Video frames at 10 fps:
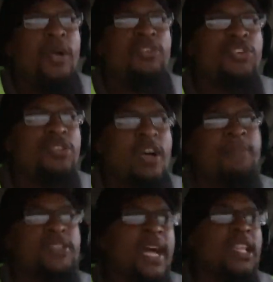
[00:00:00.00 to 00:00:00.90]
So, I'm
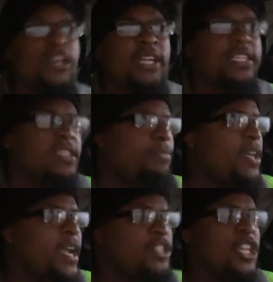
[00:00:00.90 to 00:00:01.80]
just kind of looking at some
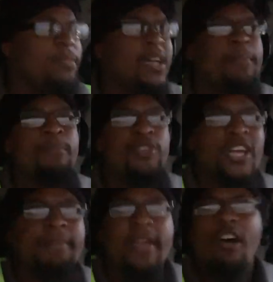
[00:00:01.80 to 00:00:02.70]
things, but I'm trying
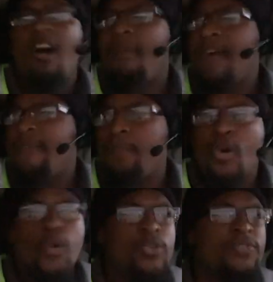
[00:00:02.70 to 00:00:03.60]
to make all my
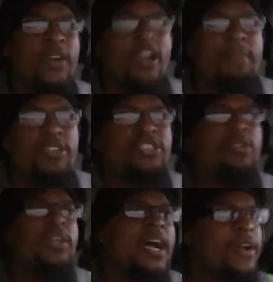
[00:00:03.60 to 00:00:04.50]
moves very much so
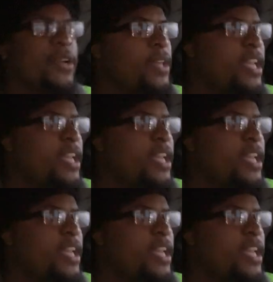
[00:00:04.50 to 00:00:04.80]
calculated.